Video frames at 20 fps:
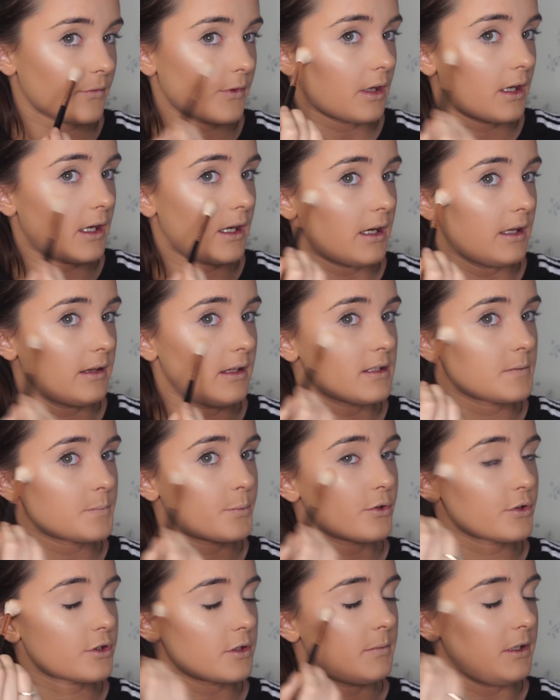This
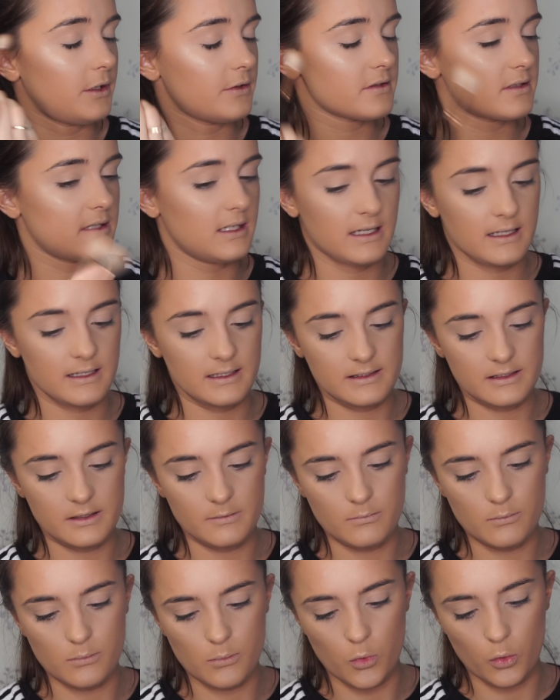brush I'm using is the
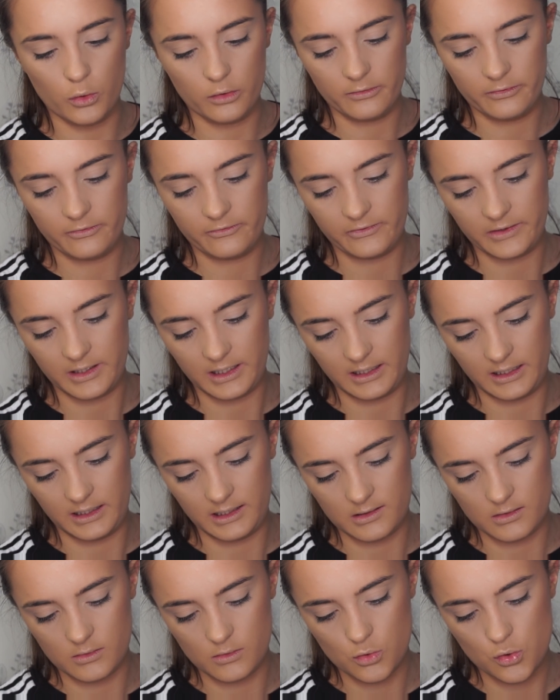
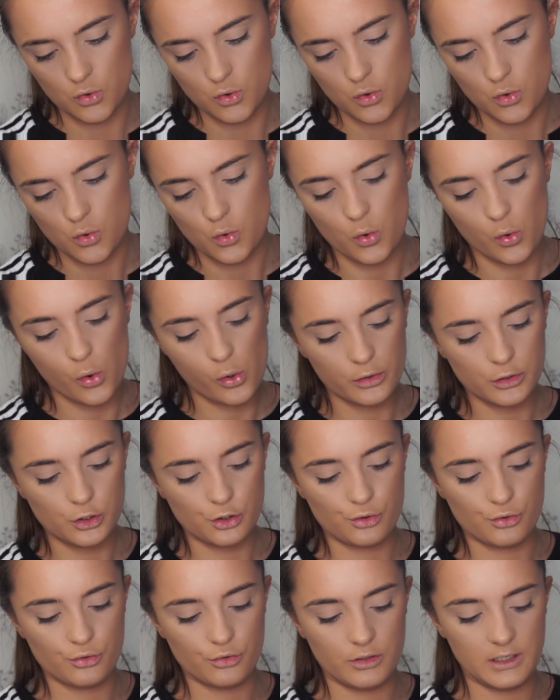Morphe
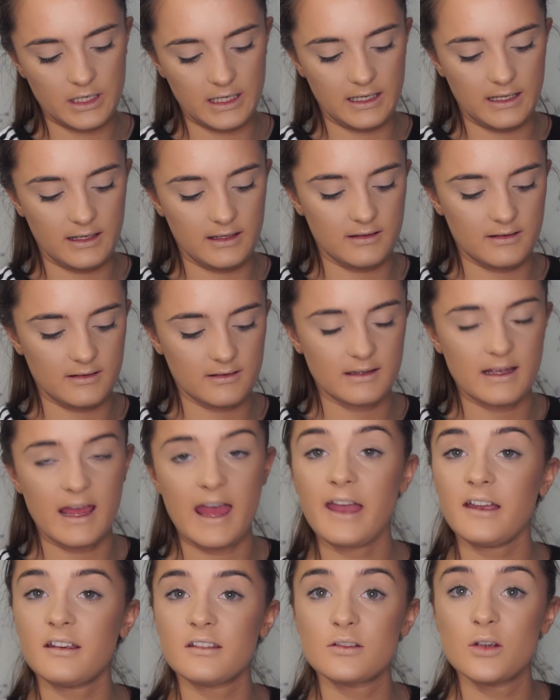
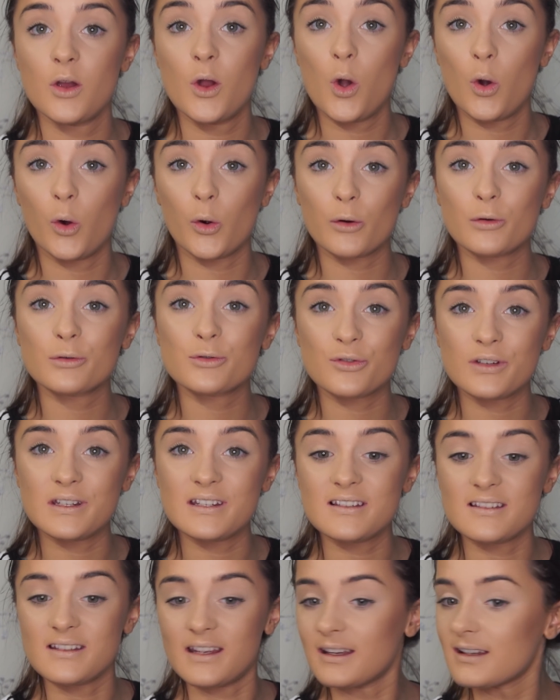R3X or
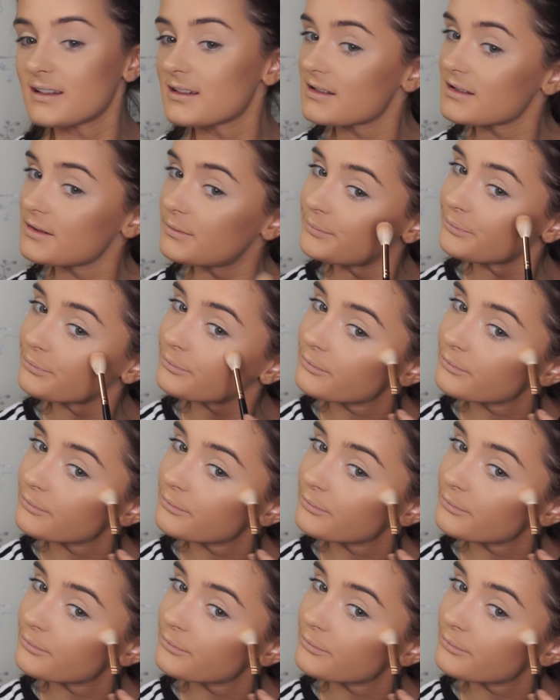36.